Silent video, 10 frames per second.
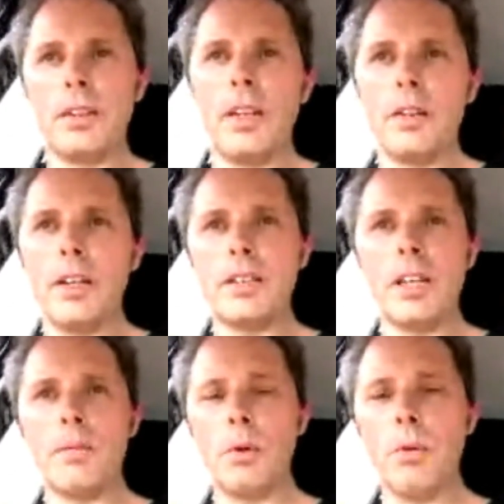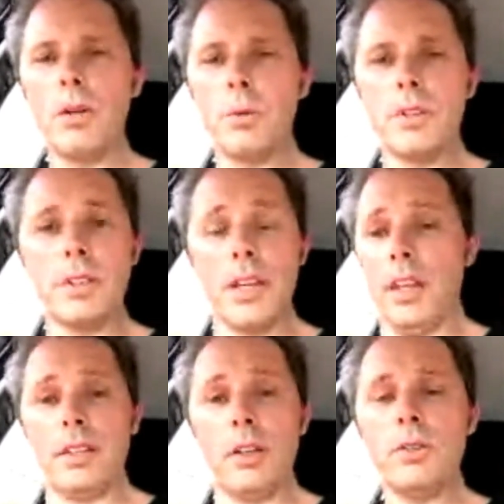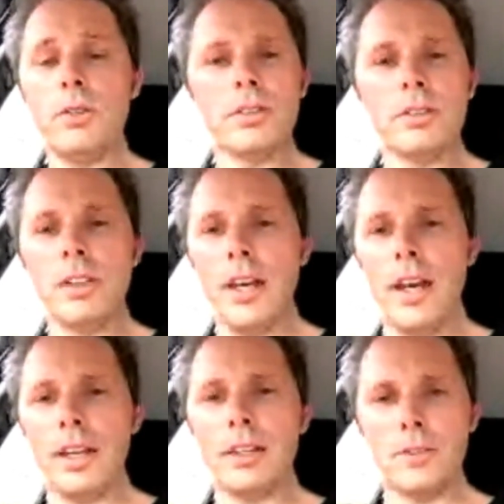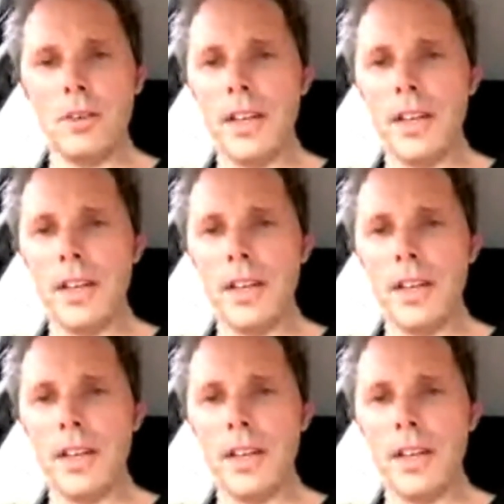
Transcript: you know, lesson number one was they, they don't, and it's really